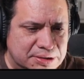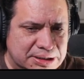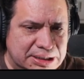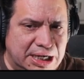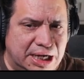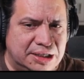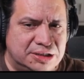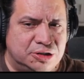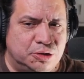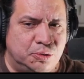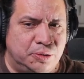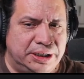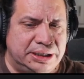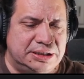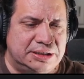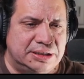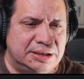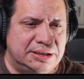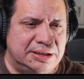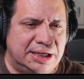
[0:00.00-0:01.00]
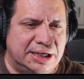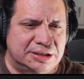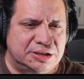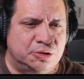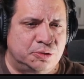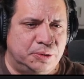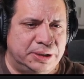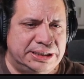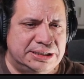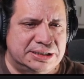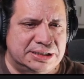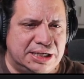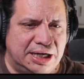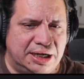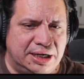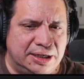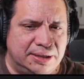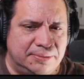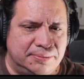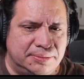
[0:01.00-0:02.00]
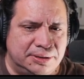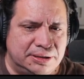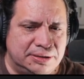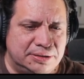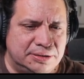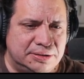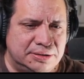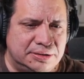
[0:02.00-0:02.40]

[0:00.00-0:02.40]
not to waste time.